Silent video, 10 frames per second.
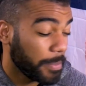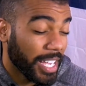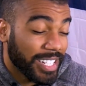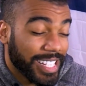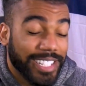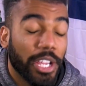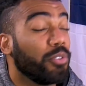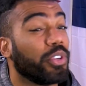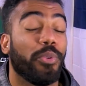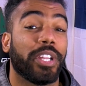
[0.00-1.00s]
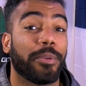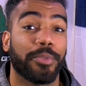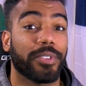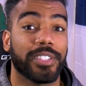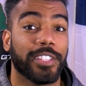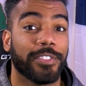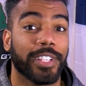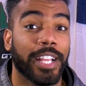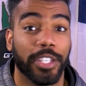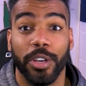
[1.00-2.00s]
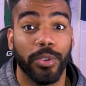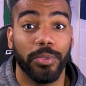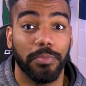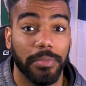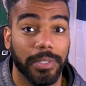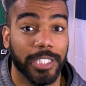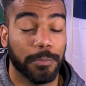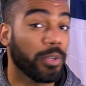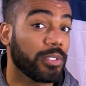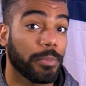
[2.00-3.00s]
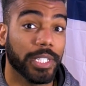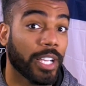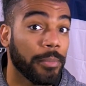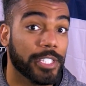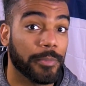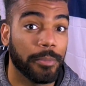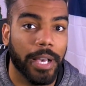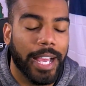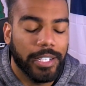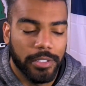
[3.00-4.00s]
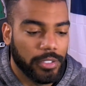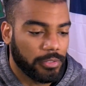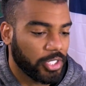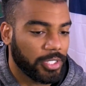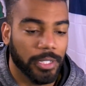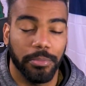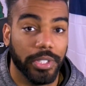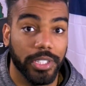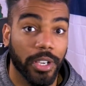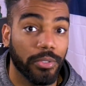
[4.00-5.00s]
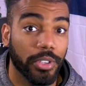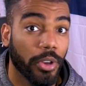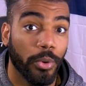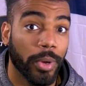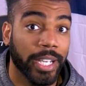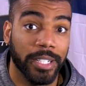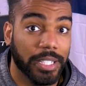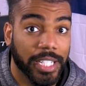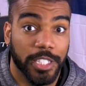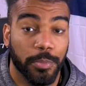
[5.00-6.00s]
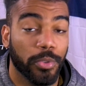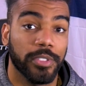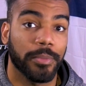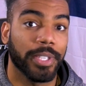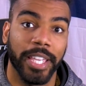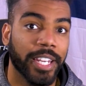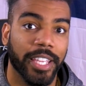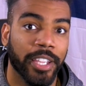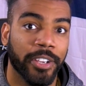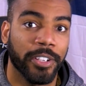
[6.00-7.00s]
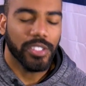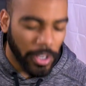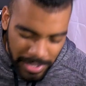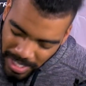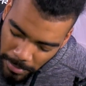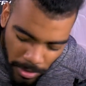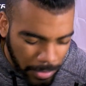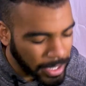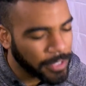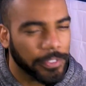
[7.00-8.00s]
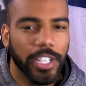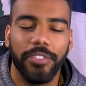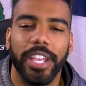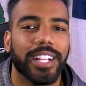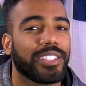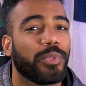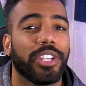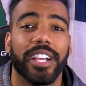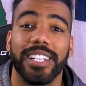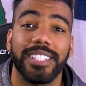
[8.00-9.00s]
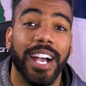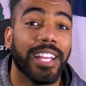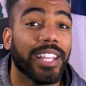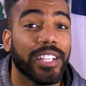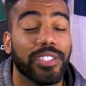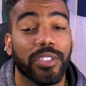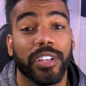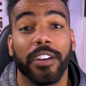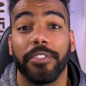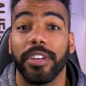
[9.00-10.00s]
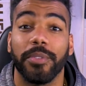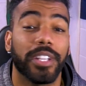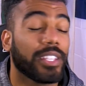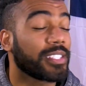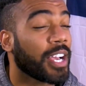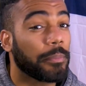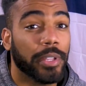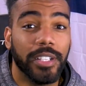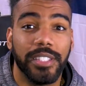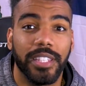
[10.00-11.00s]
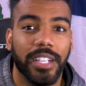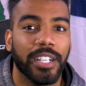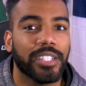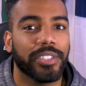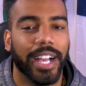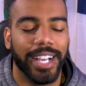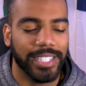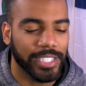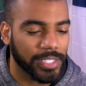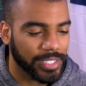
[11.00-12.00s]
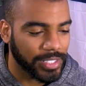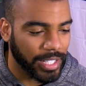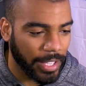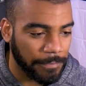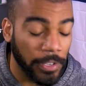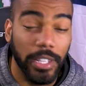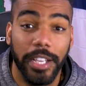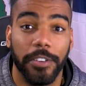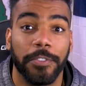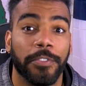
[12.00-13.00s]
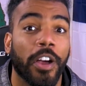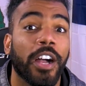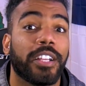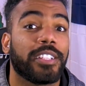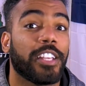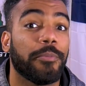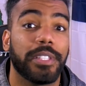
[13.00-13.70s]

to be honest, I don't know when I'm gonna receive it. I know it's supposed to be coming to me, but I just simply don't know when it's supposed to be getting here. So every time I would make a video reacting to one of you guys' highlights or covering one of the top players in the country, I felt like a fraud, because I've